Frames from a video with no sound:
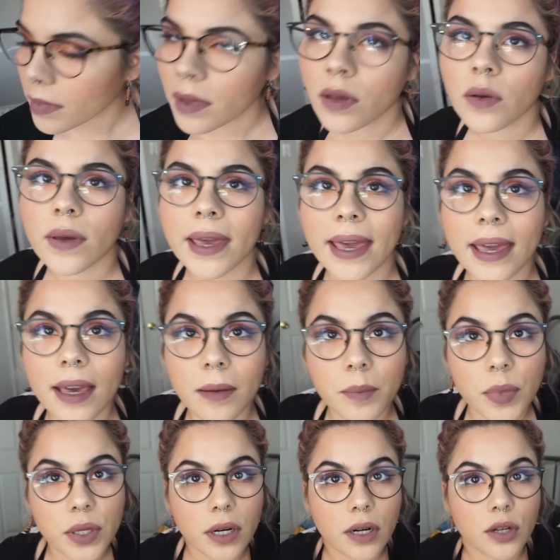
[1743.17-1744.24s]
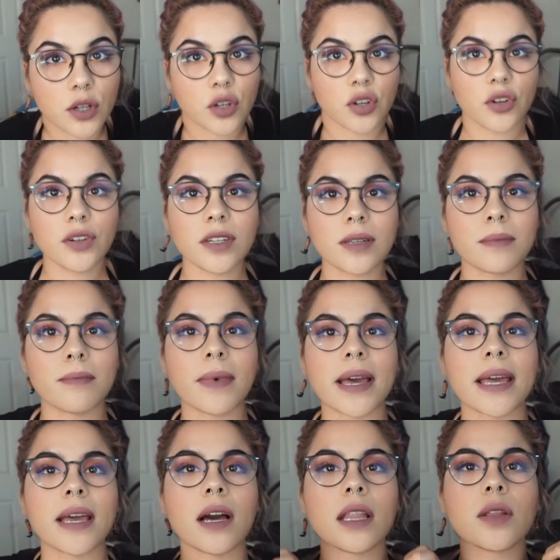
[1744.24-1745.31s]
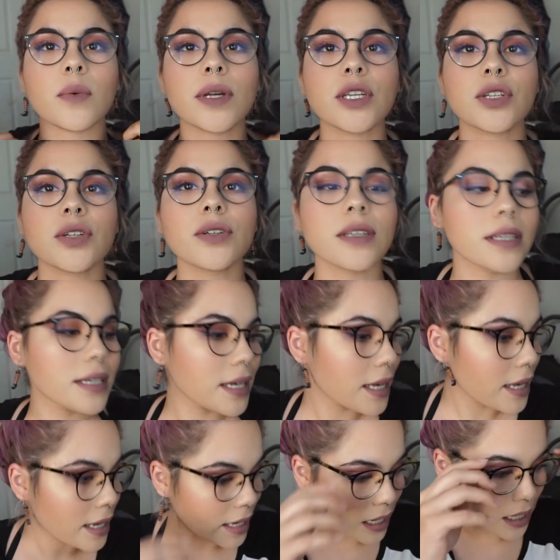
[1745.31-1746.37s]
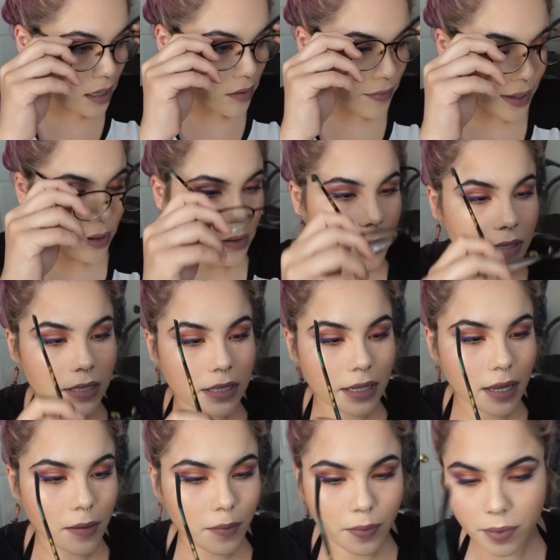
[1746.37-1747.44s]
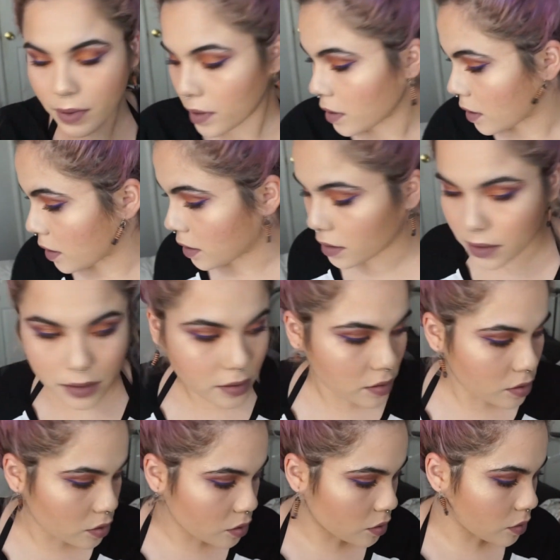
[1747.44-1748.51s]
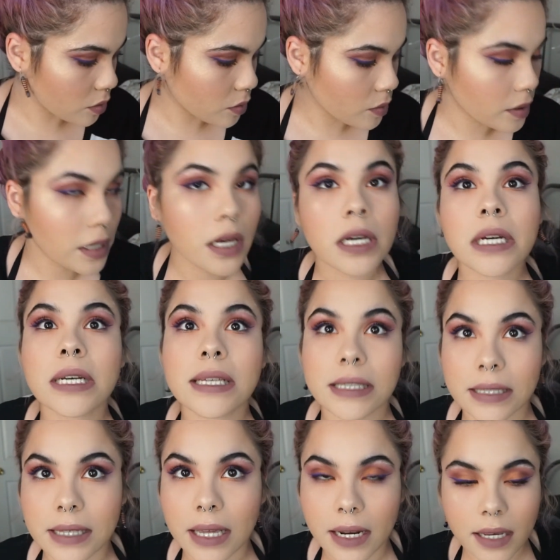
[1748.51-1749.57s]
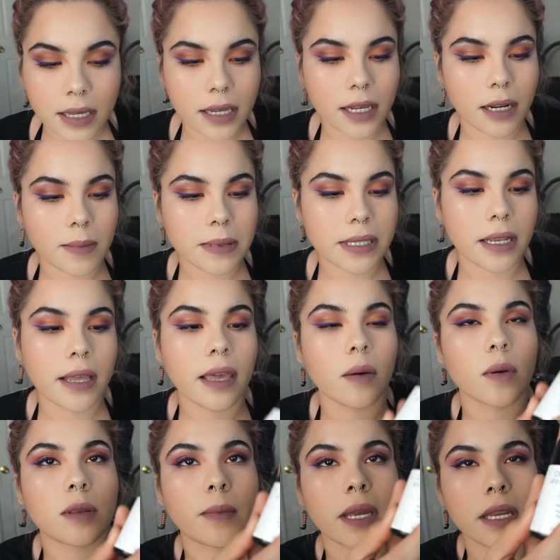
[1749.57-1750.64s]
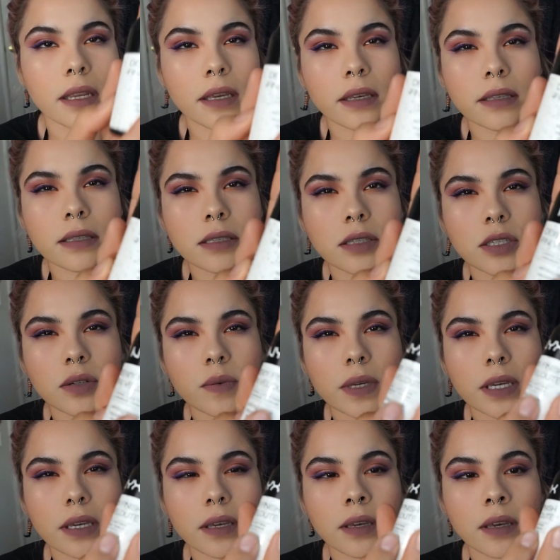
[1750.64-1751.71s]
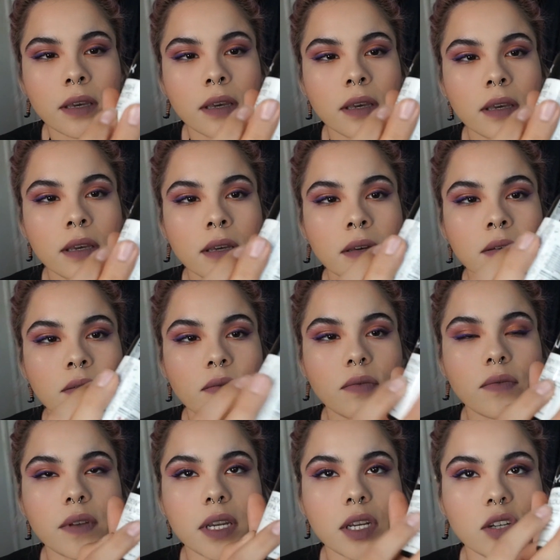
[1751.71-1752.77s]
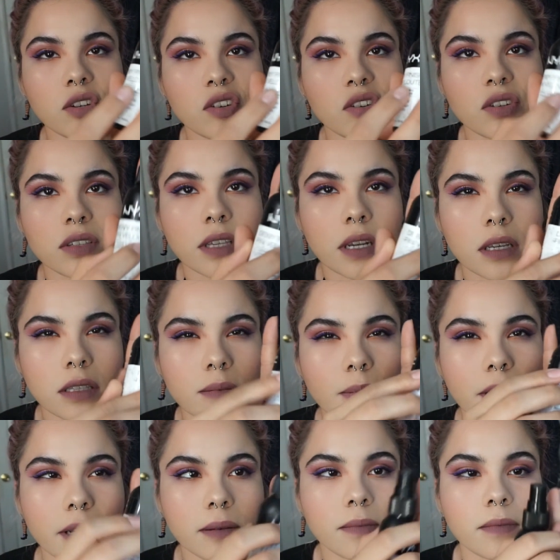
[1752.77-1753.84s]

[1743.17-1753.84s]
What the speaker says: Okay, I put on a shirt, my Halloween shirt, and the final step is to set it, and I'm setting it with my NYX Dewy Finish Setting Spray.